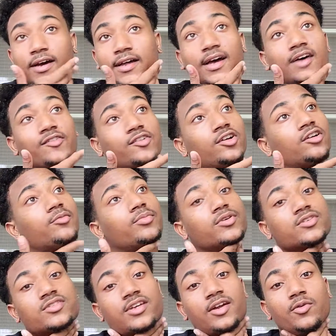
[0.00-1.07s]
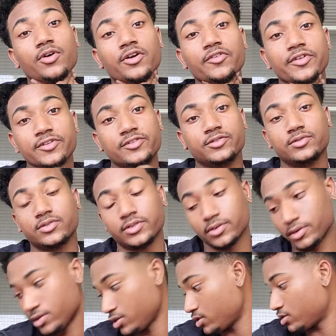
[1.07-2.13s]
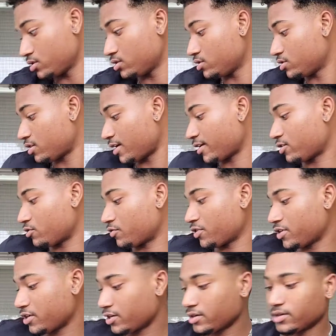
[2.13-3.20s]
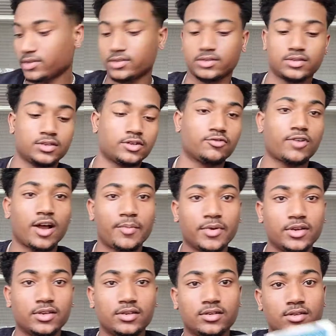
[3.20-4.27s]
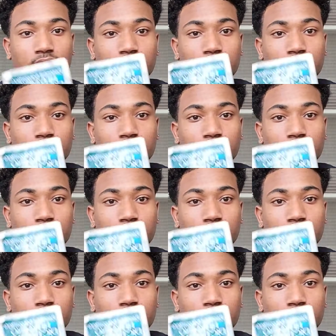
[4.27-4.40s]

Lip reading: I have a lot of books that I want to read too. So like over here, this is a rhyming